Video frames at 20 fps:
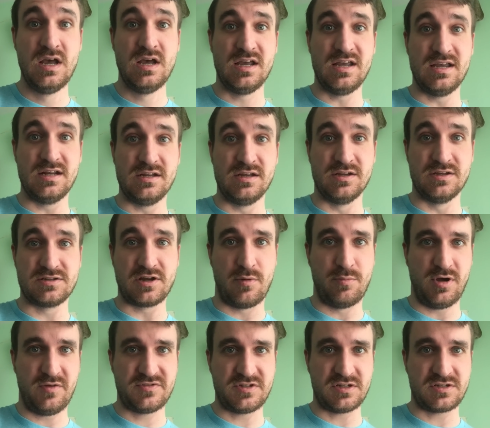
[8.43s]
it is
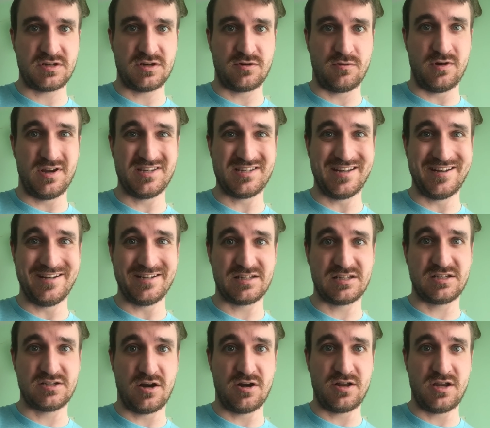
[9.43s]
above 60 degrees and it's
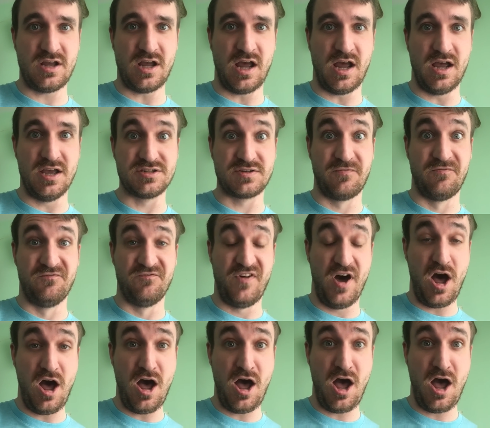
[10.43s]
sunny as
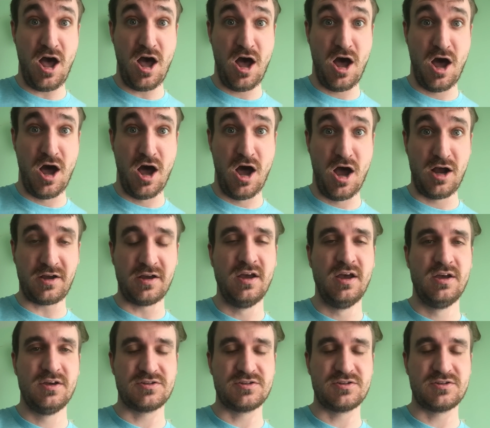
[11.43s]
fuck.